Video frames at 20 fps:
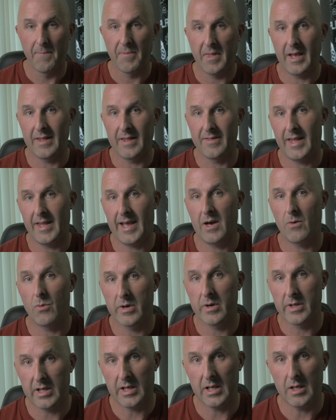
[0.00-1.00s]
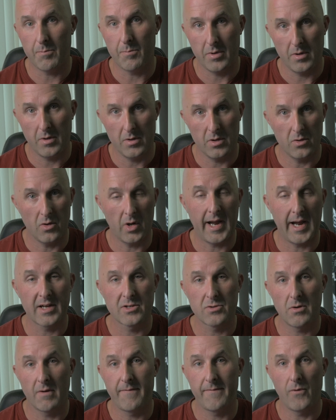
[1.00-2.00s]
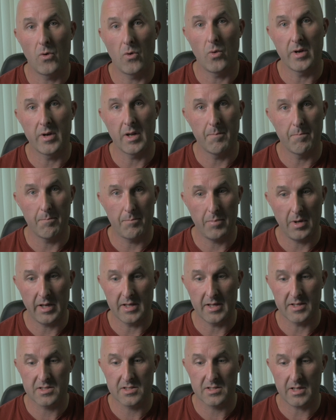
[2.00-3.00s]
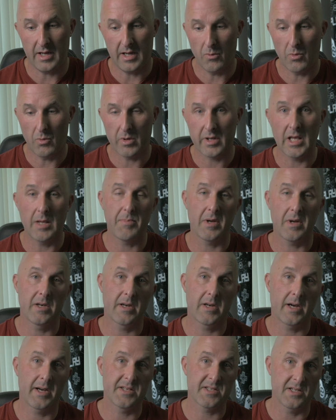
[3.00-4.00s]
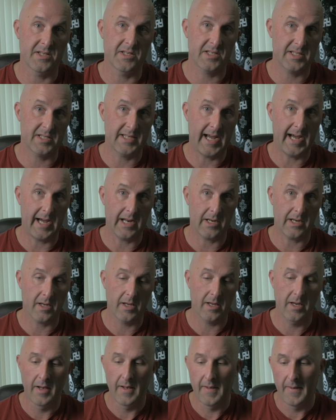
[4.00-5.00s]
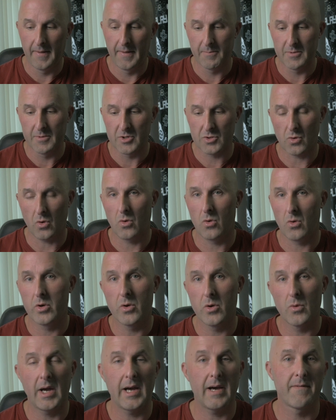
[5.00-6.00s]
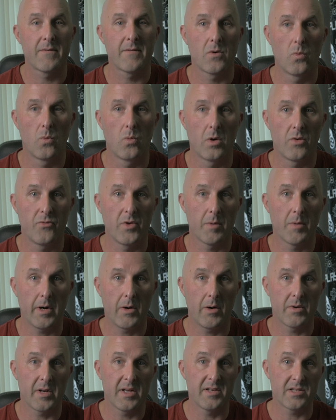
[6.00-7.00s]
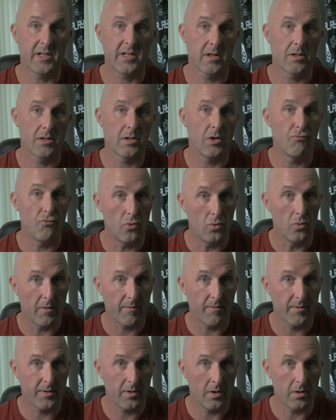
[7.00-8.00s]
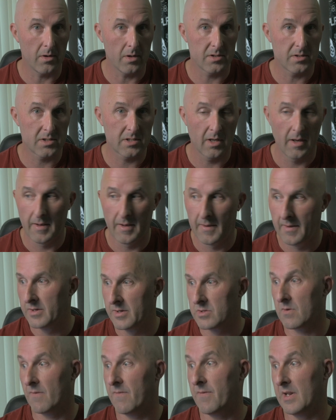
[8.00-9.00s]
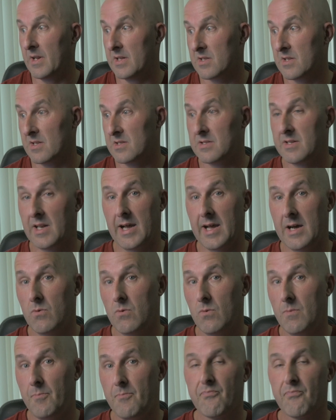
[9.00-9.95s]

and that will keep your actual phone in place and it will keep it nice and static. So all you have to worry about is like the rule of thirds. So for instance, now